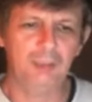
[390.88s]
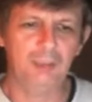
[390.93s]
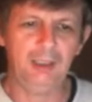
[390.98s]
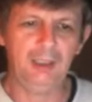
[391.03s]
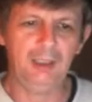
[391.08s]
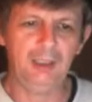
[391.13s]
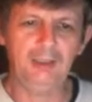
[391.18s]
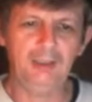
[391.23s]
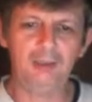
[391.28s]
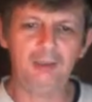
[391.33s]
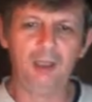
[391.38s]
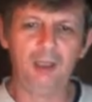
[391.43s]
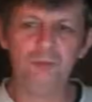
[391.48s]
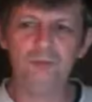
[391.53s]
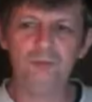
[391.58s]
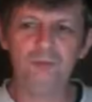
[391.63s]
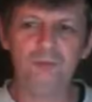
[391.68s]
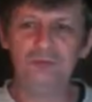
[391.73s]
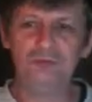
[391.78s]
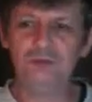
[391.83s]
And
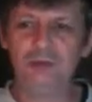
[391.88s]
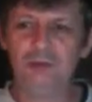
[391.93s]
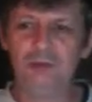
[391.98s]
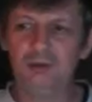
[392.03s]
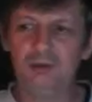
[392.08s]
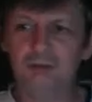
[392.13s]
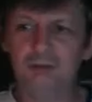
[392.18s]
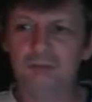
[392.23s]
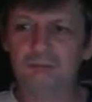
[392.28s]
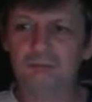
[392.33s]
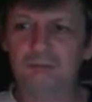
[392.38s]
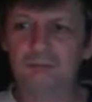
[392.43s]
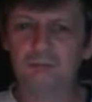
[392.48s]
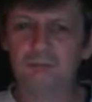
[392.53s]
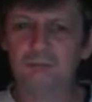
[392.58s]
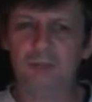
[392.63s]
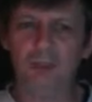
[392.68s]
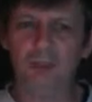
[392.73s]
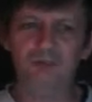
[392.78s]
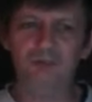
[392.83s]
I was
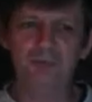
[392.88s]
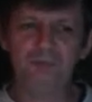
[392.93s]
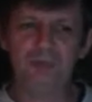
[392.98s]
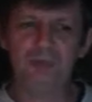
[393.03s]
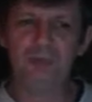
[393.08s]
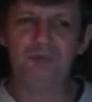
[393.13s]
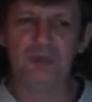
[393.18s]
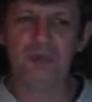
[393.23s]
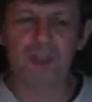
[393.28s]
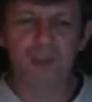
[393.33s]
impressed.